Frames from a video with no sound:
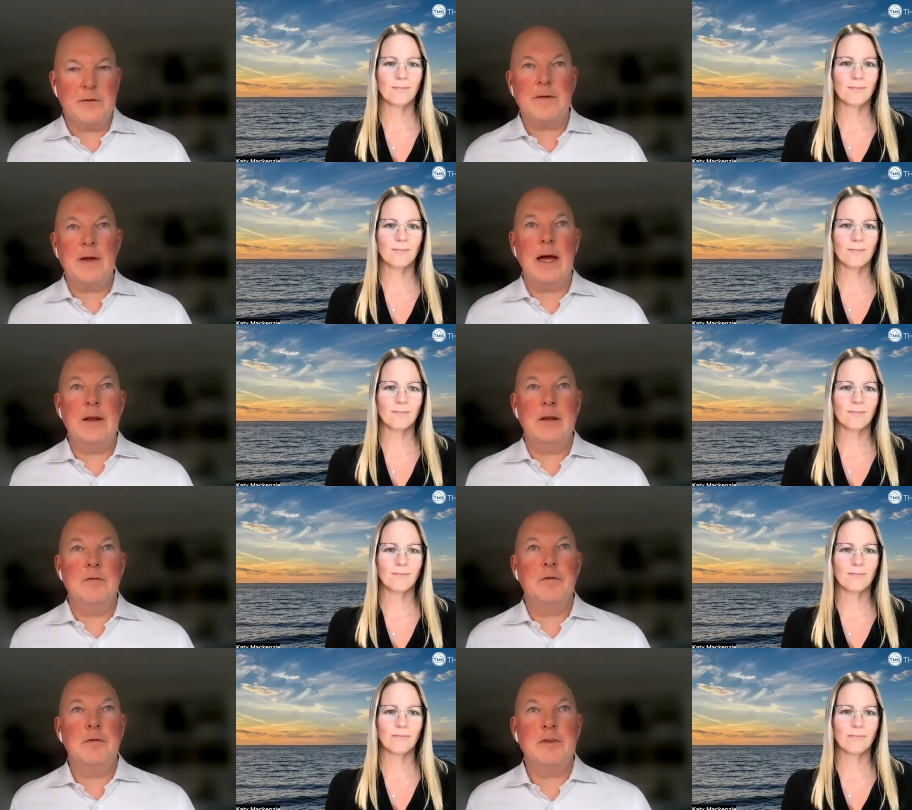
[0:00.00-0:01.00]
Speaker 1: a fan
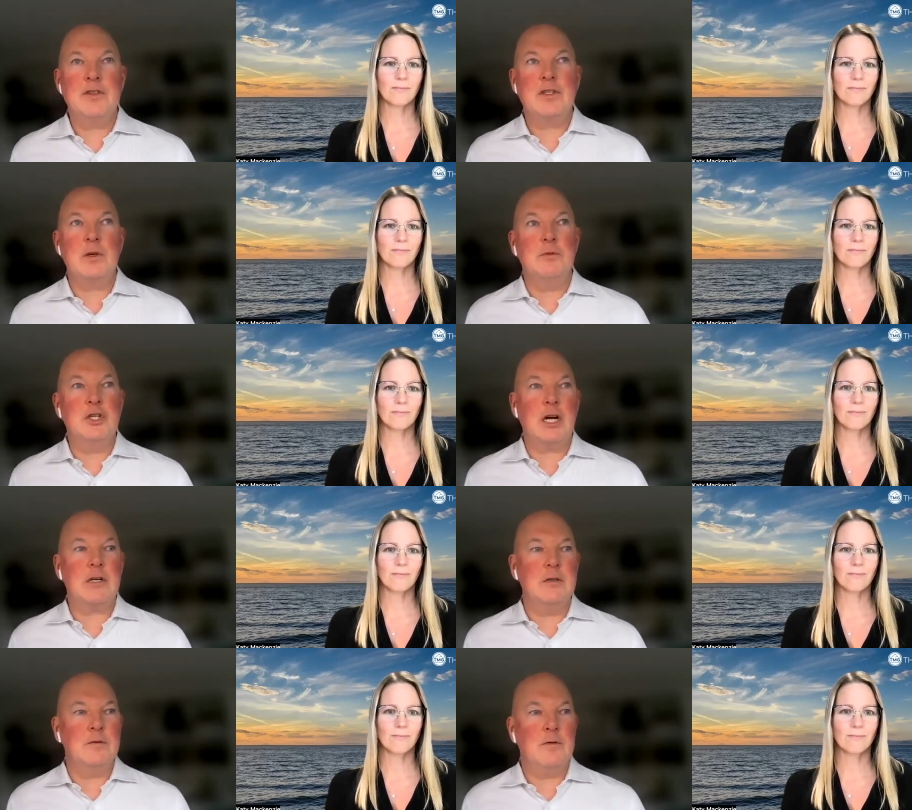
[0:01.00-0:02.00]
of
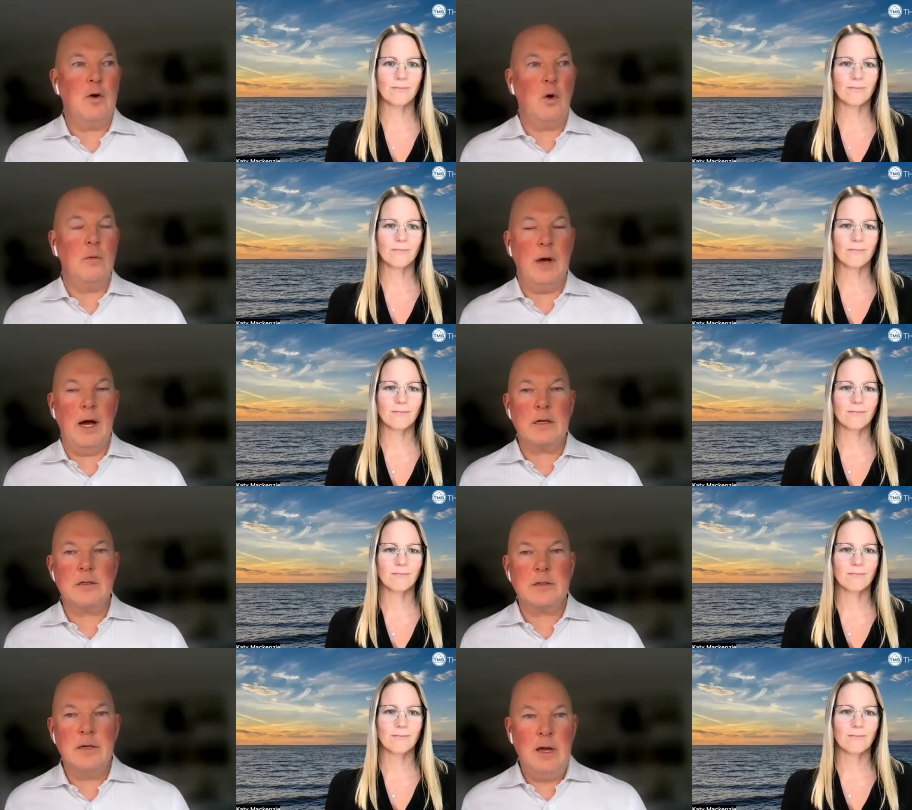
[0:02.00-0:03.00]
subjective
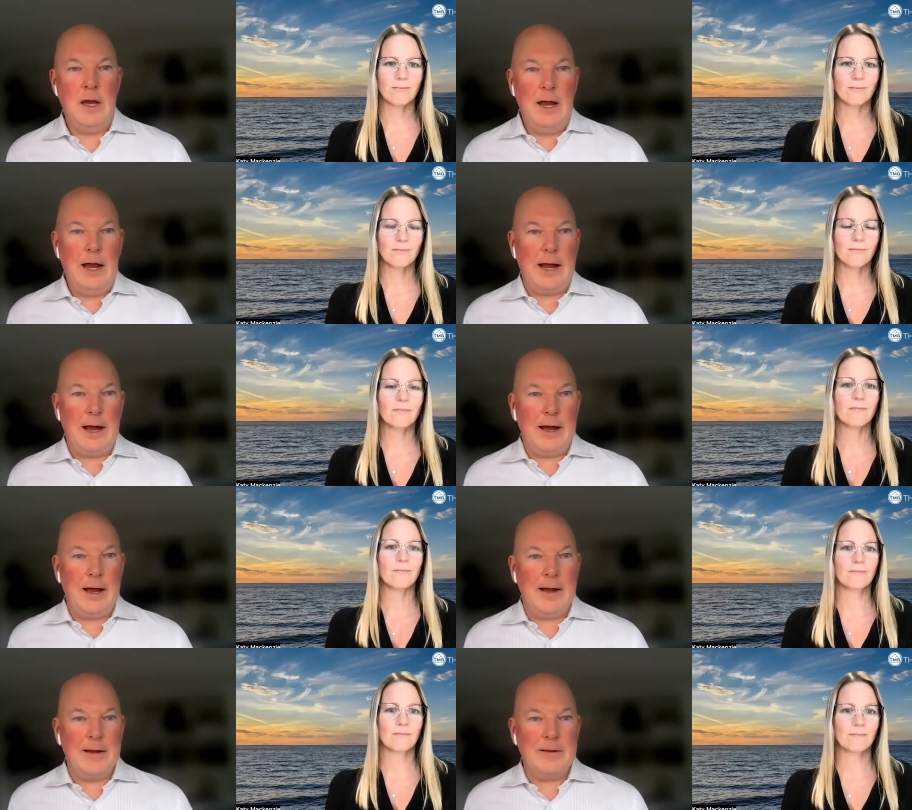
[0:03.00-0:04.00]
holdbacks.
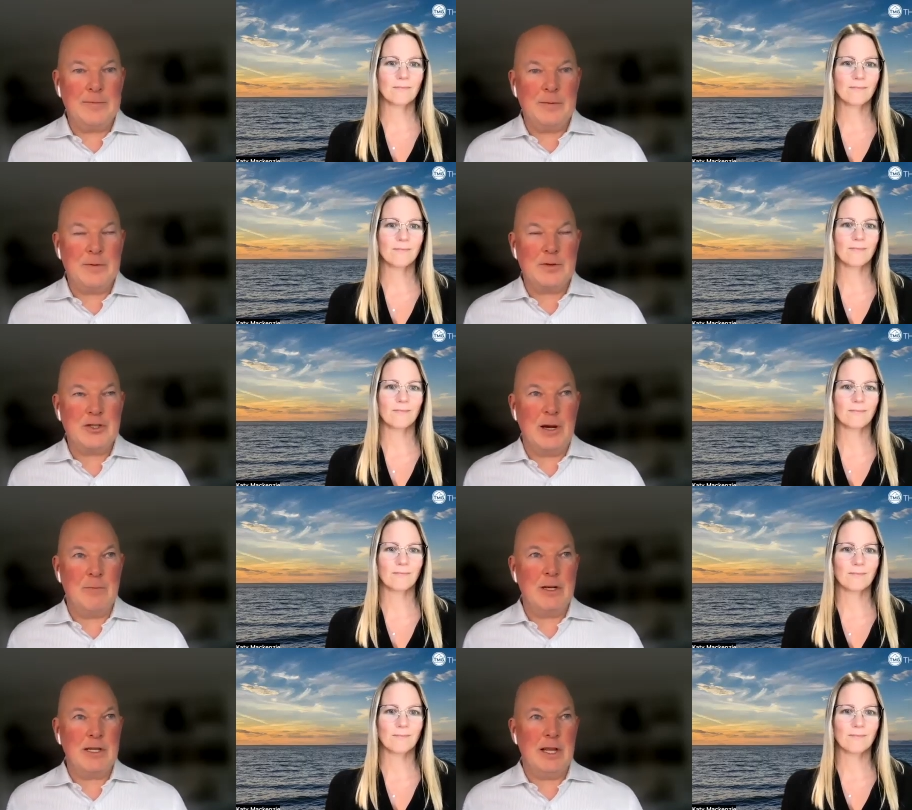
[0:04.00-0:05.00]
If there's
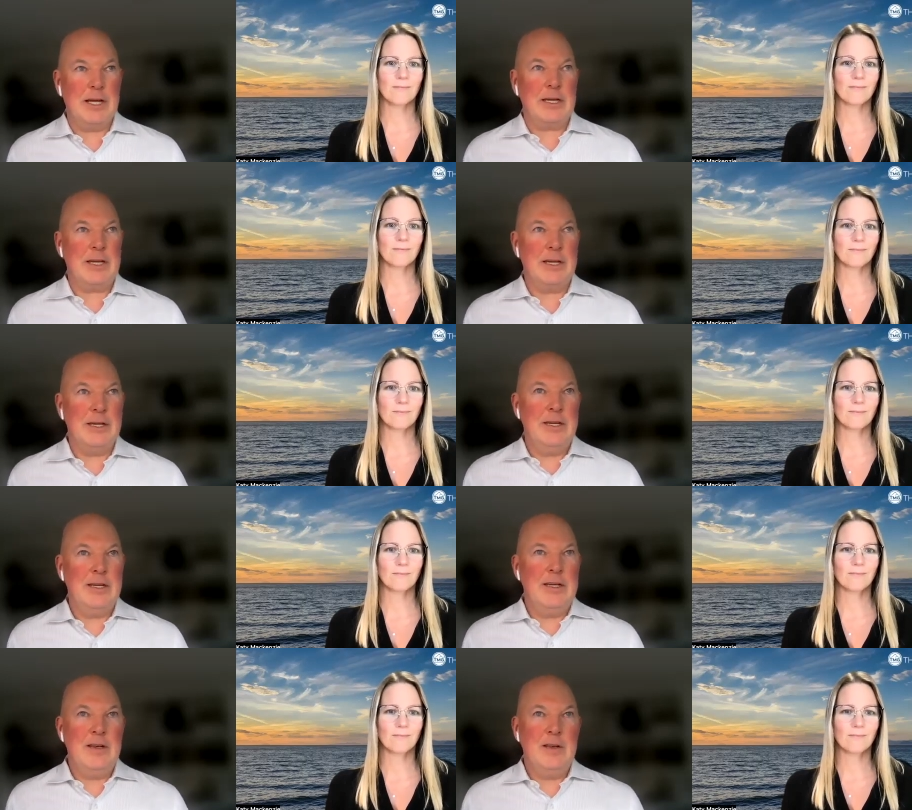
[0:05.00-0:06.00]
something like,
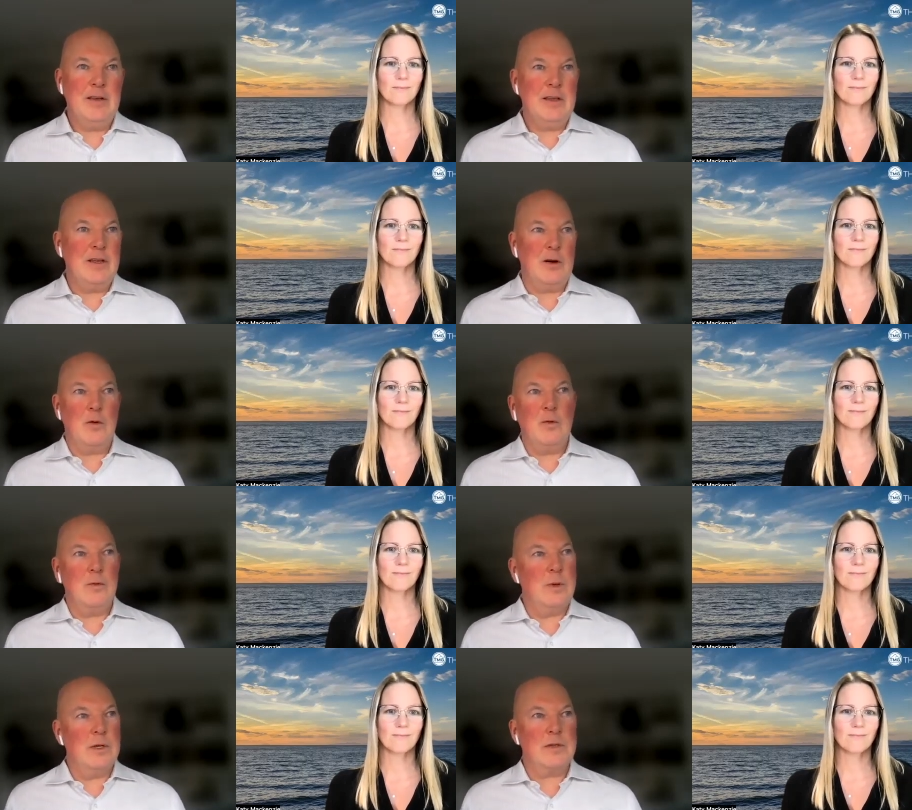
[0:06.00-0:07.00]
you
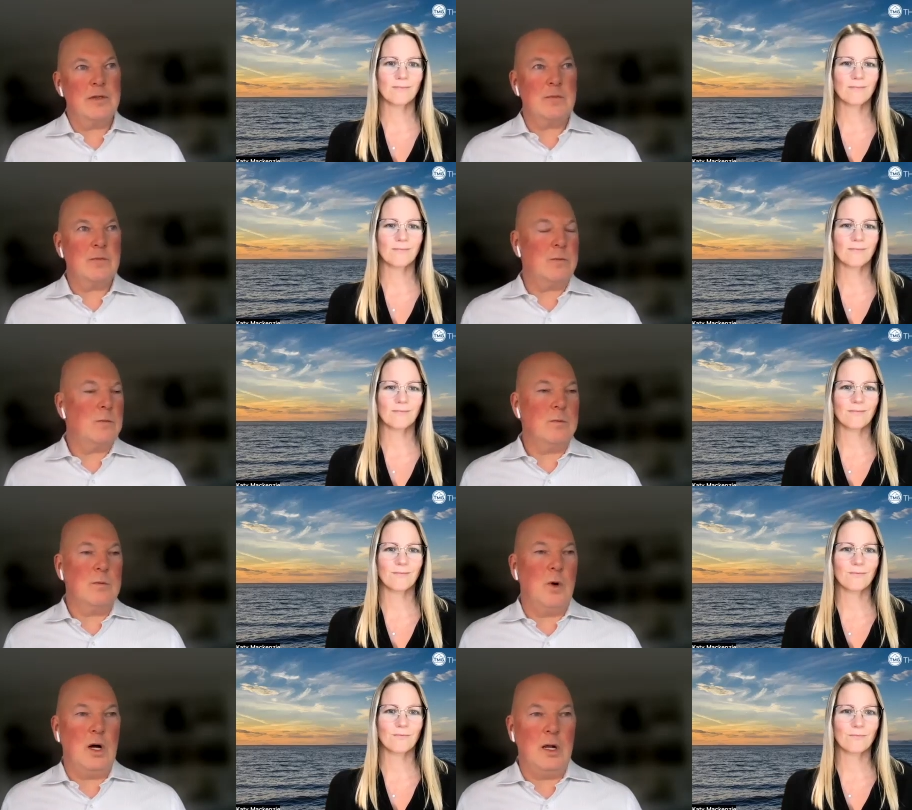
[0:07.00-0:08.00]
know, this
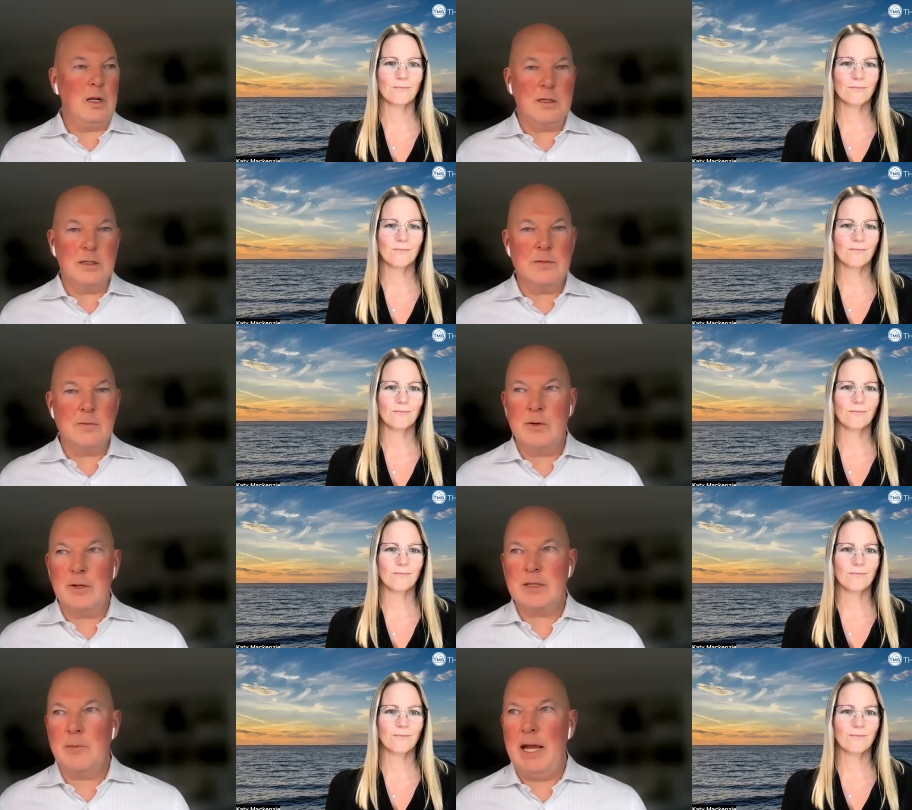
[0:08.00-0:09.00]
wall, we don't
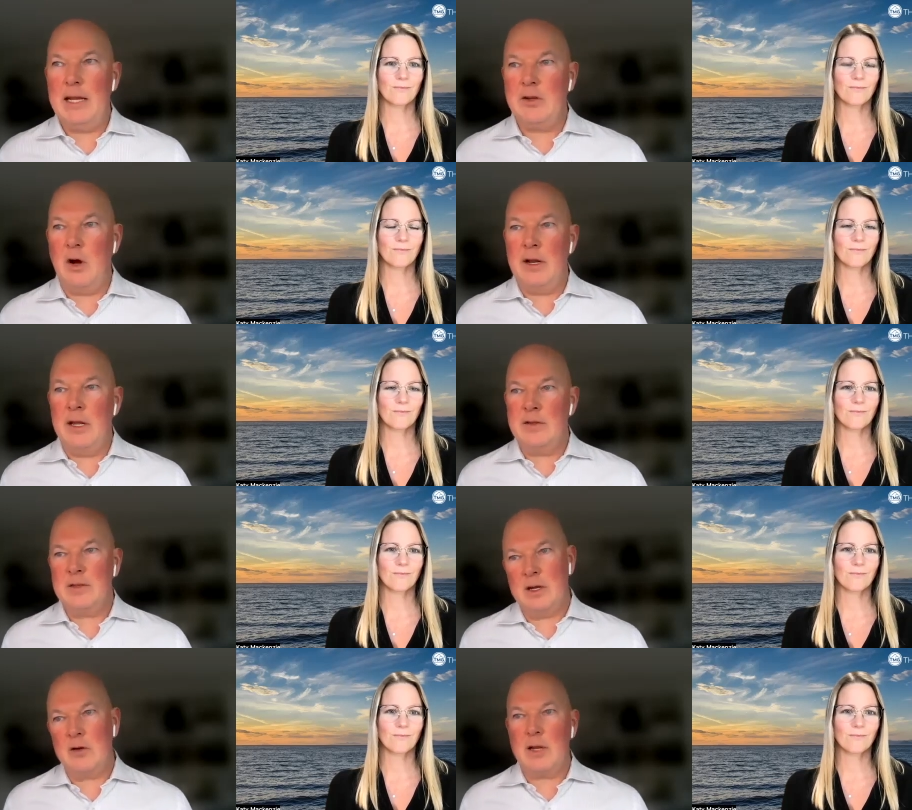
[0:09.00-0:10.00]
like the paint on it, and
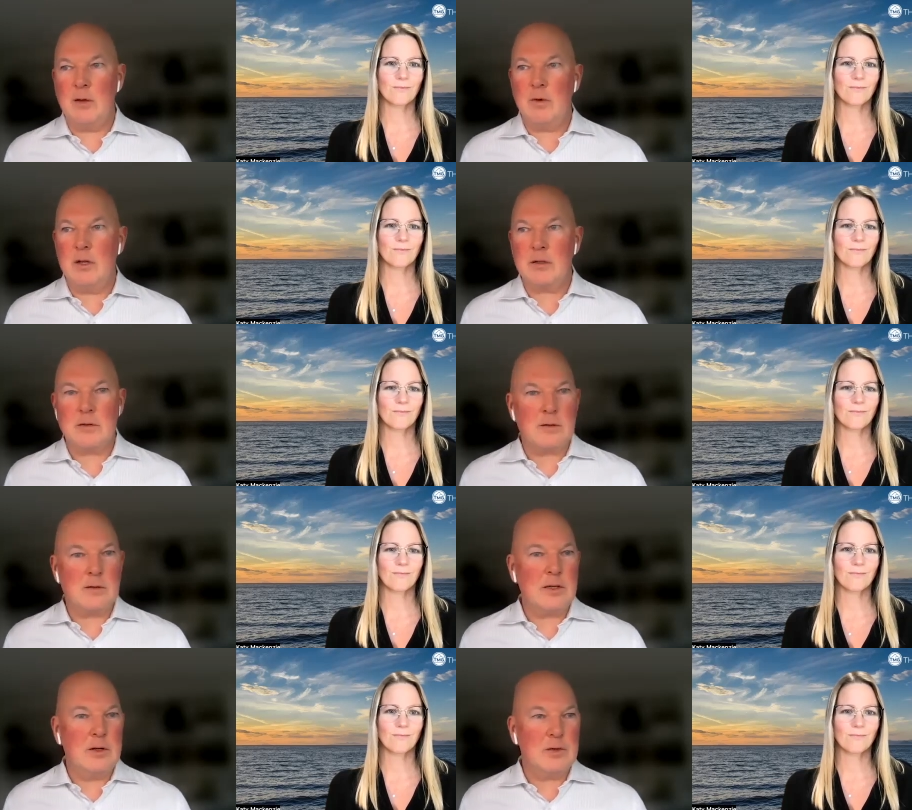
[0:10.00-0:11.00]
say, okay, well, the,
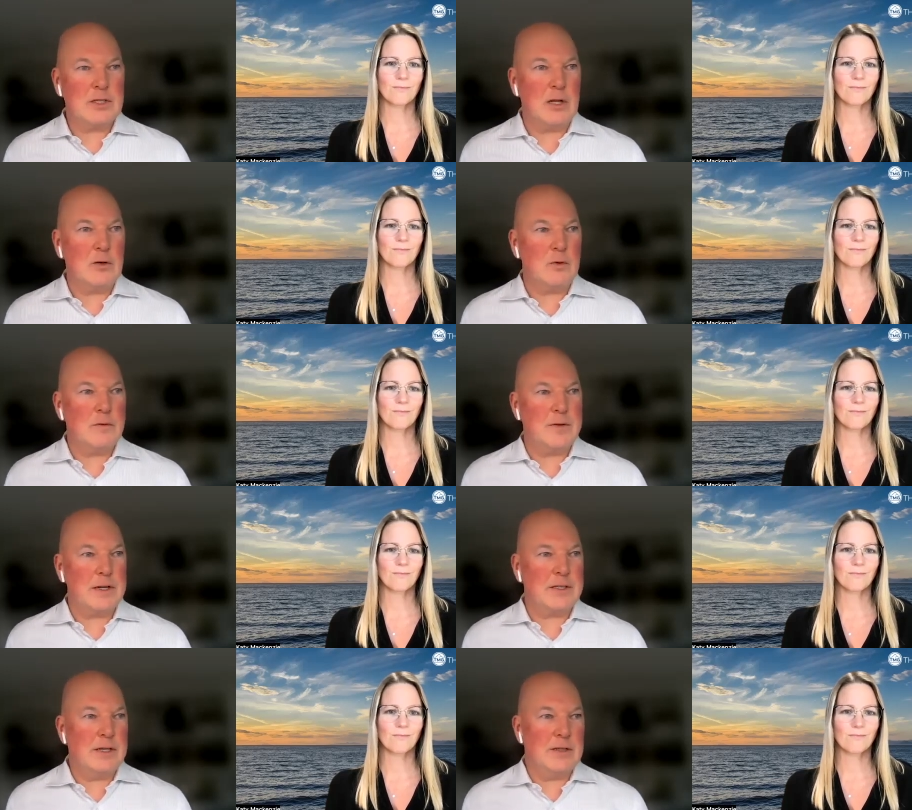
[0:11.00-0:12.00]
you know, seller will
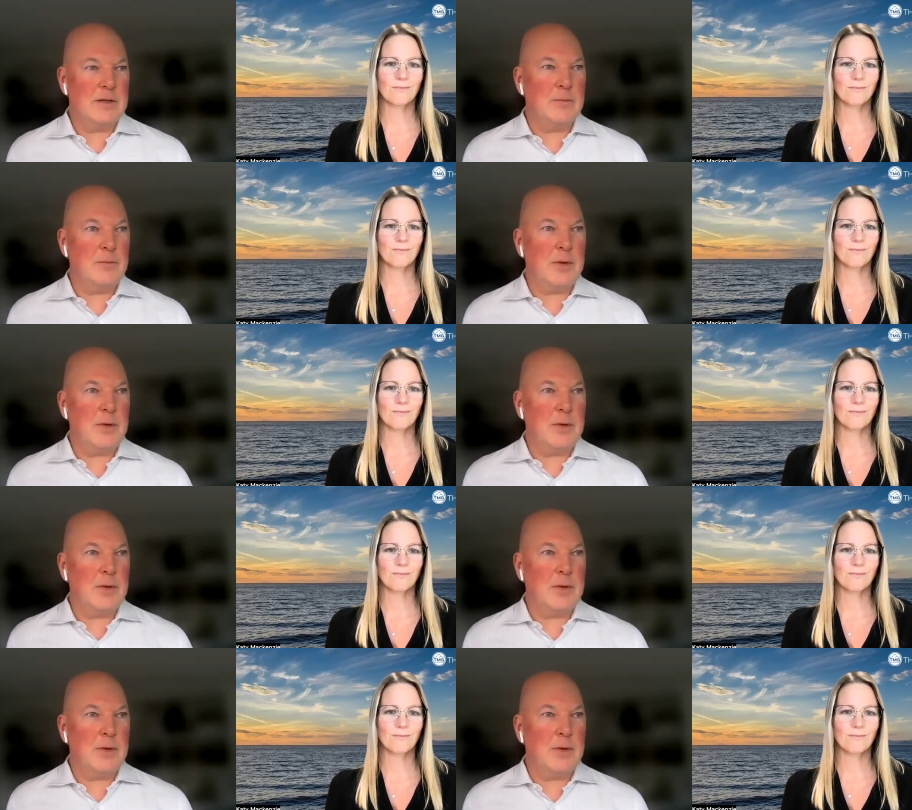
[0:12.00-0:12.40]
fix it and the